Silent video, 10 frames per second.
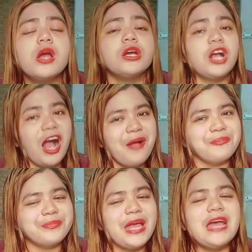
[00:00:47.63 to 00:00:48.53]

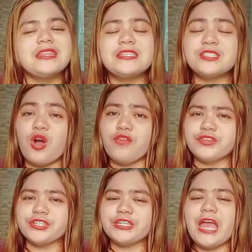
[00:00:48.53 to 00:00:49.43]
Come,
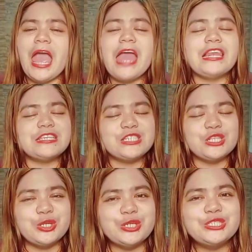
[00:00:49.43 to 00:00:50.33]
discover, and let's
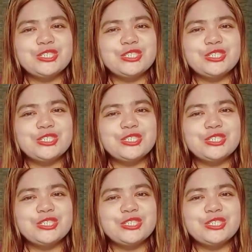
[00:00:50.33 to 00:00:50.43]
learn